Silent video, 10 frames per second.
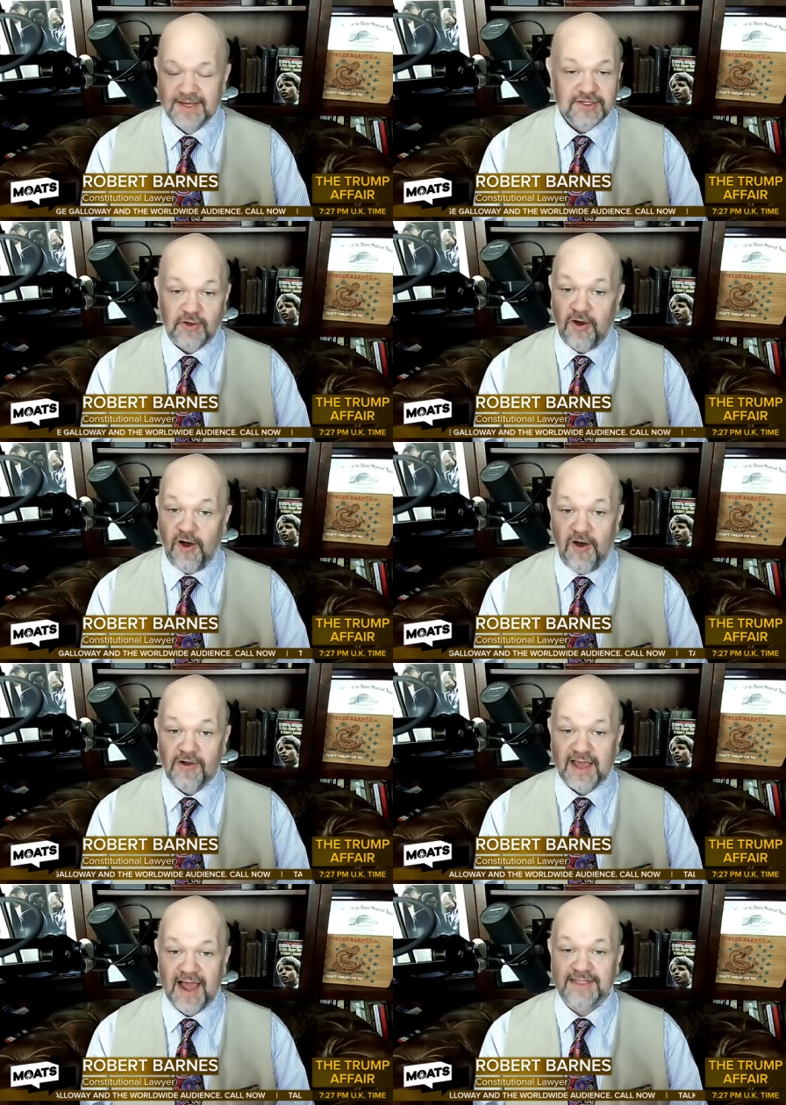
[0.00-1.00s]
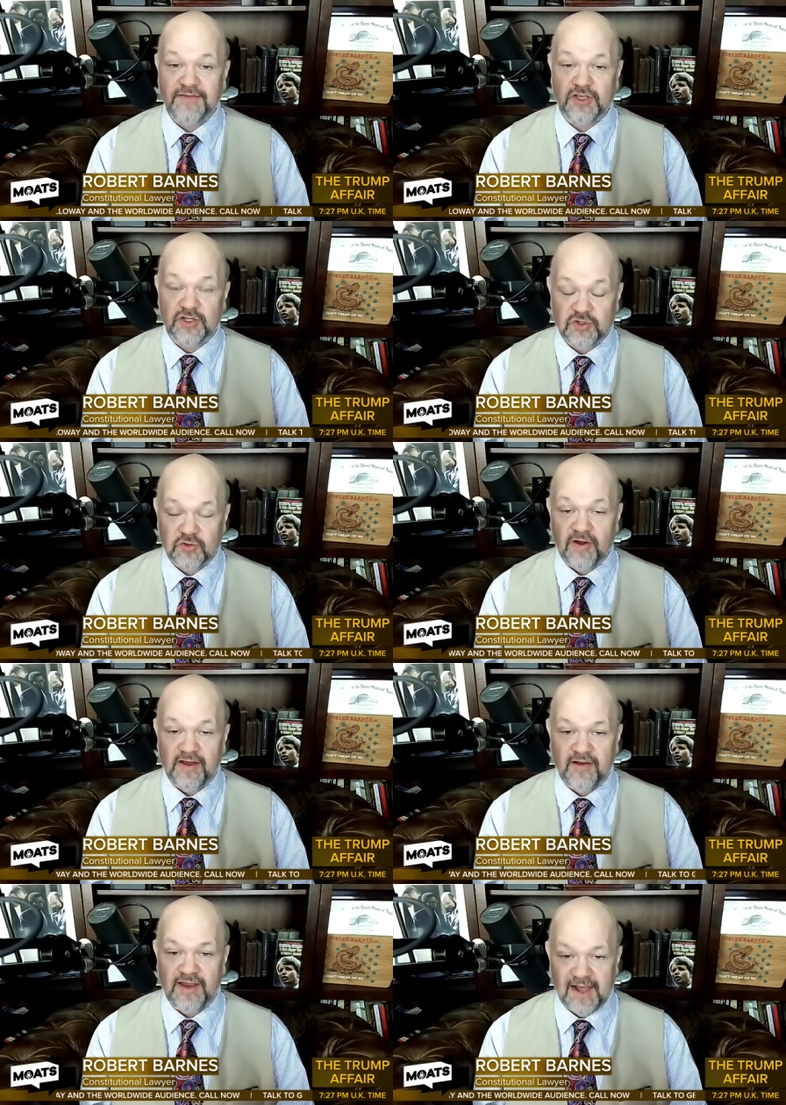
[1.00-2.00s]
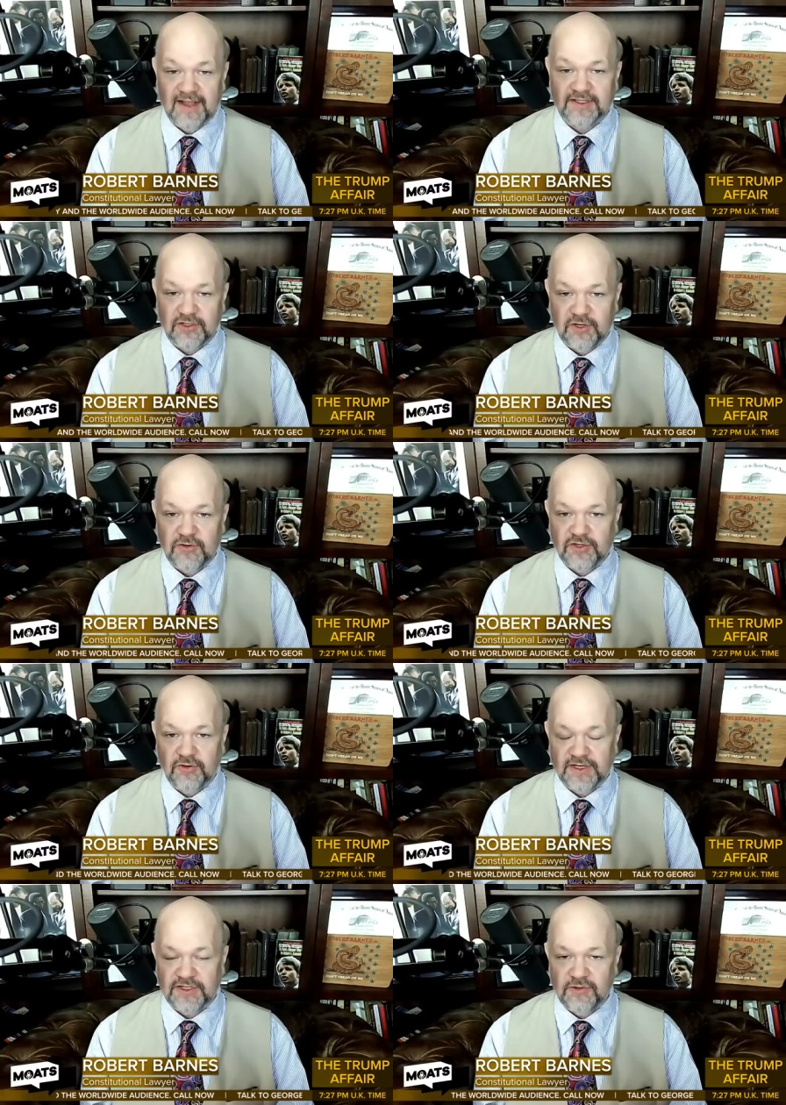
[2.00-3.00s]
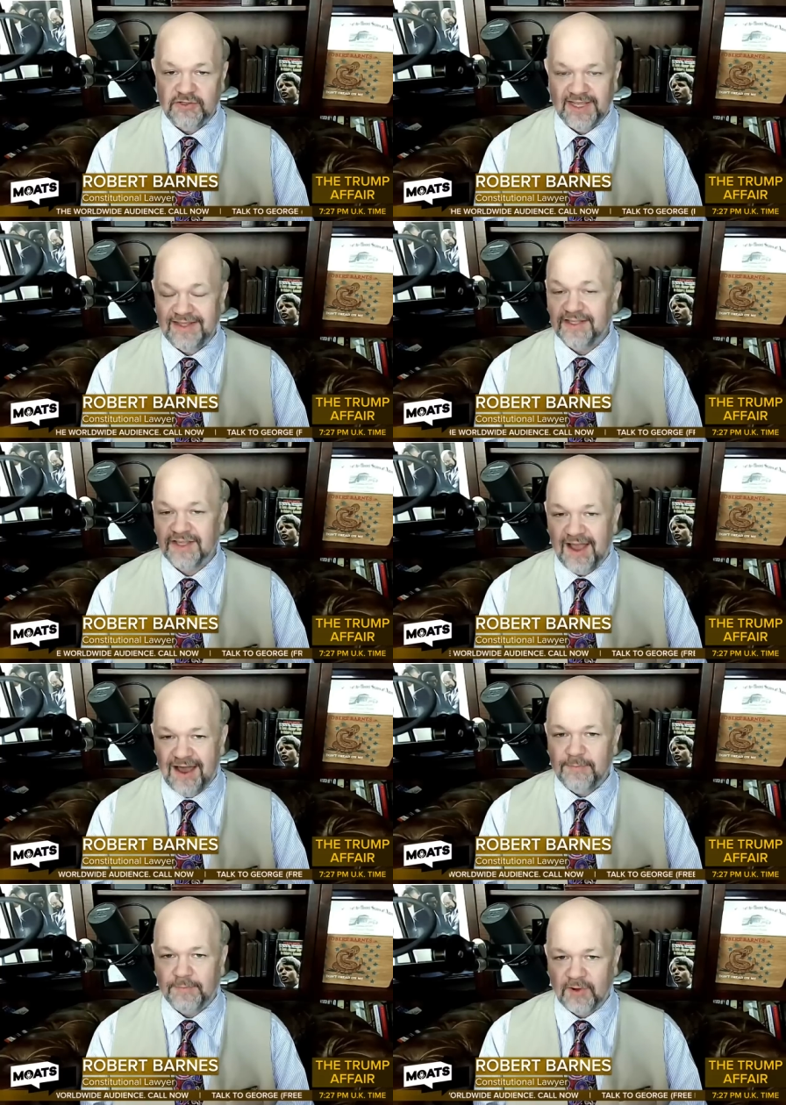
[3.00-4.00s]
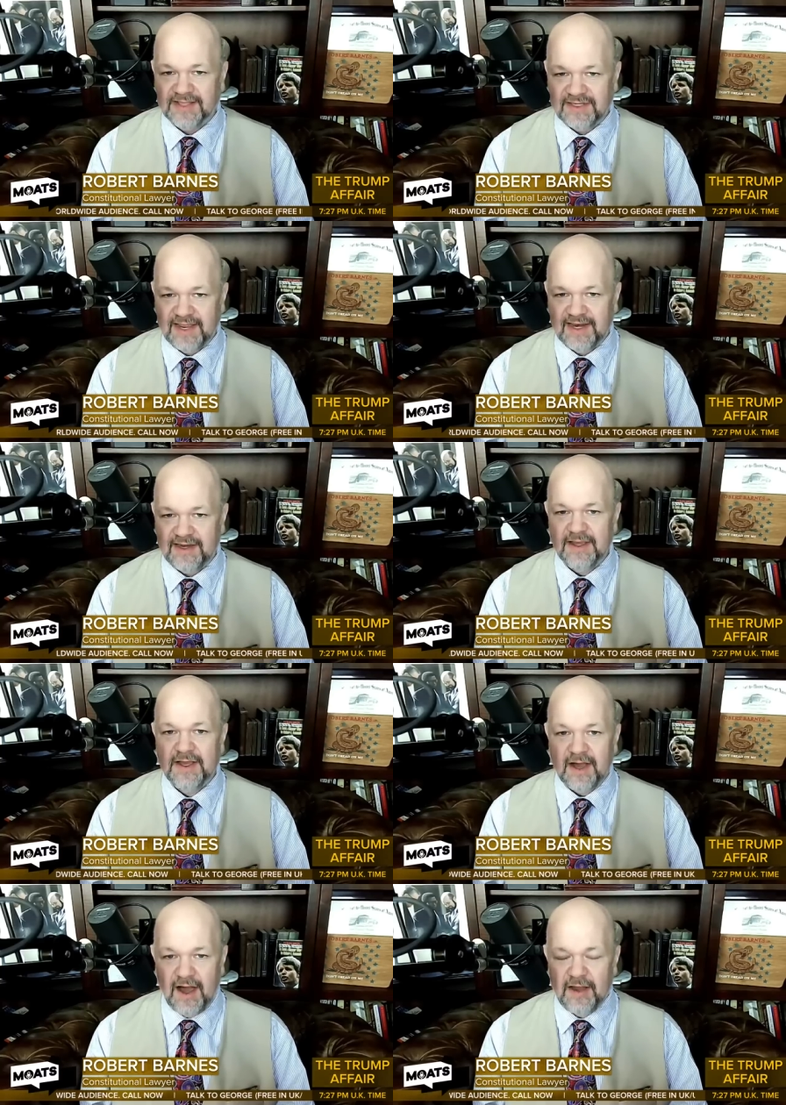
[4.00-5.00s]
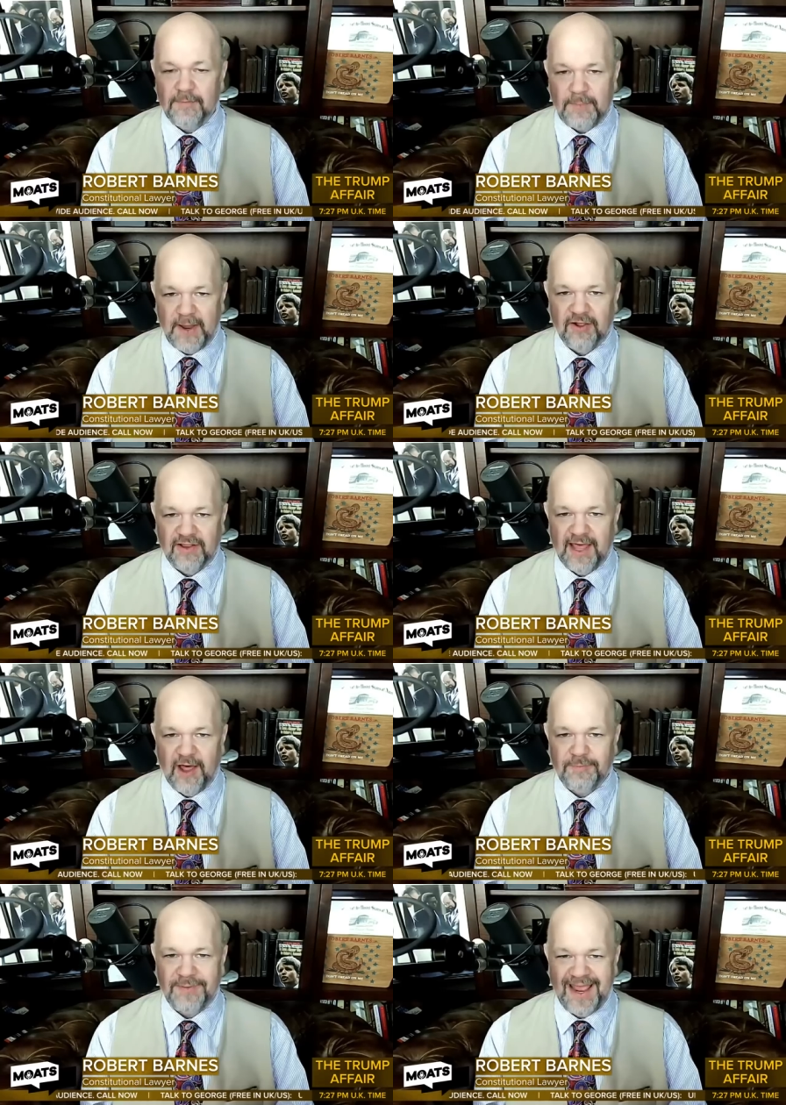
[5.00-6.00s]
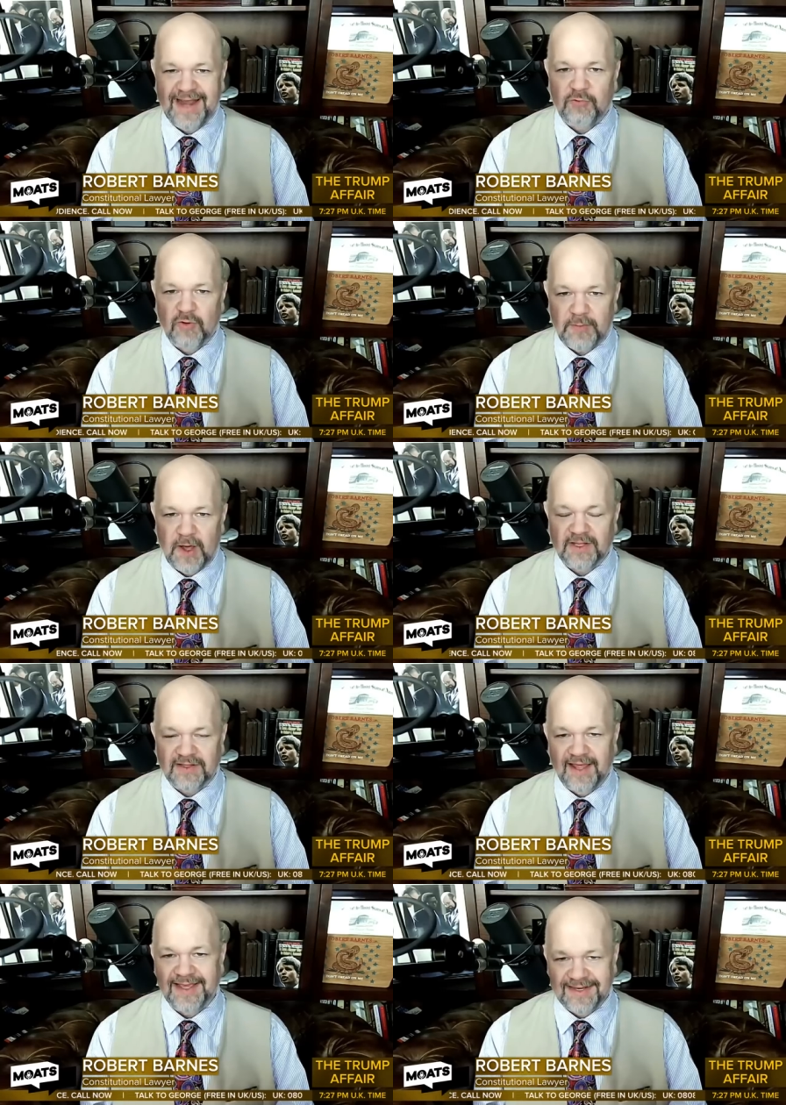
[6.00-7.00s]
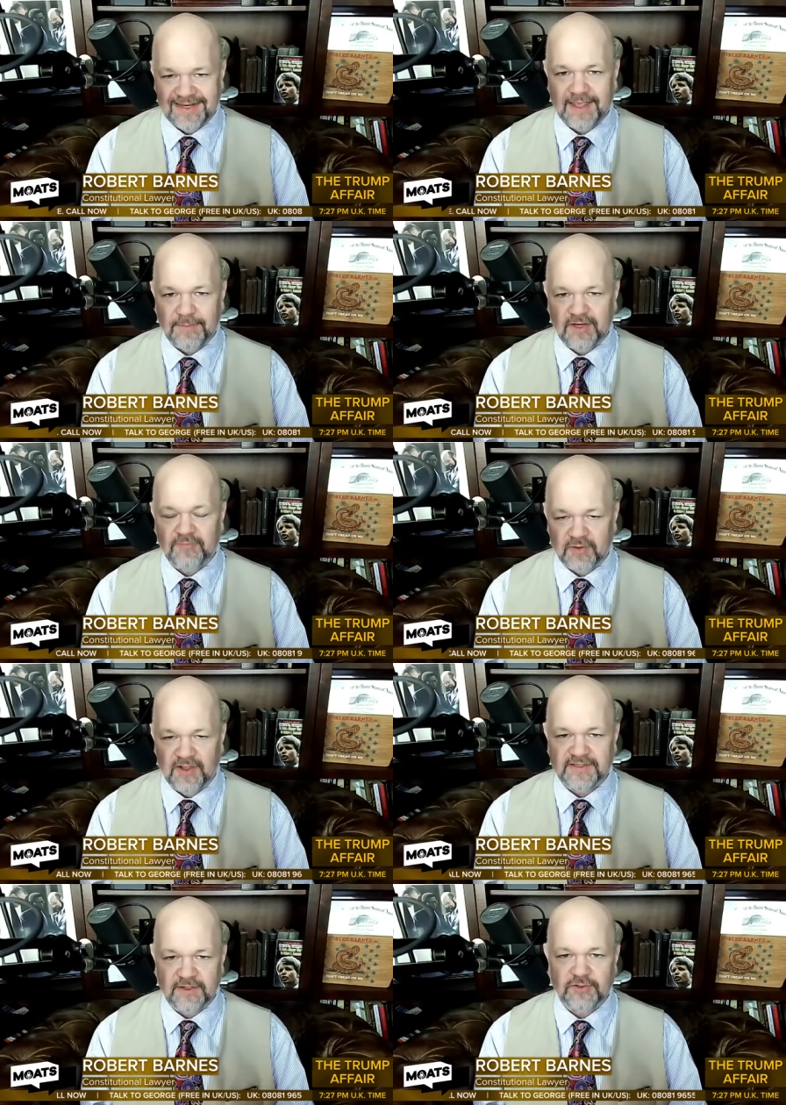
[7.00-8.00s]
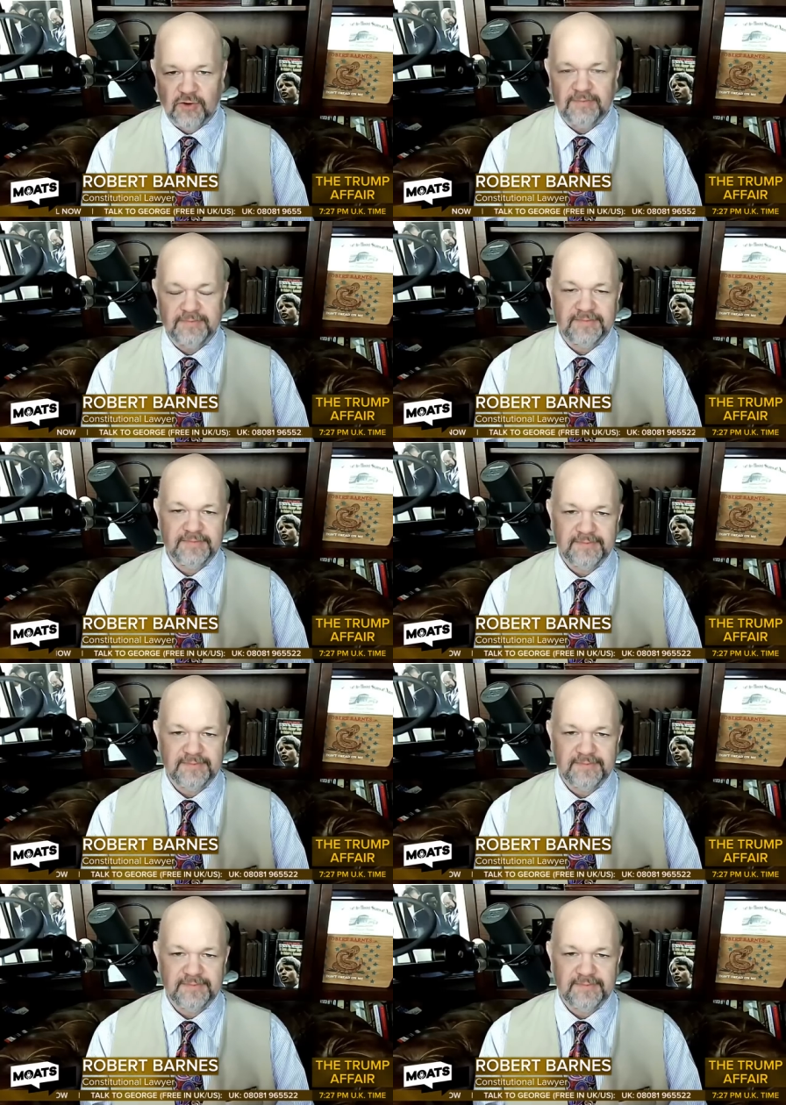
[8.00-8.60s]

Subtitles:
So all kinds of extraordinary constitutional issues in this unprecedented, unparalleled, banana republic-like indictment of President Trump.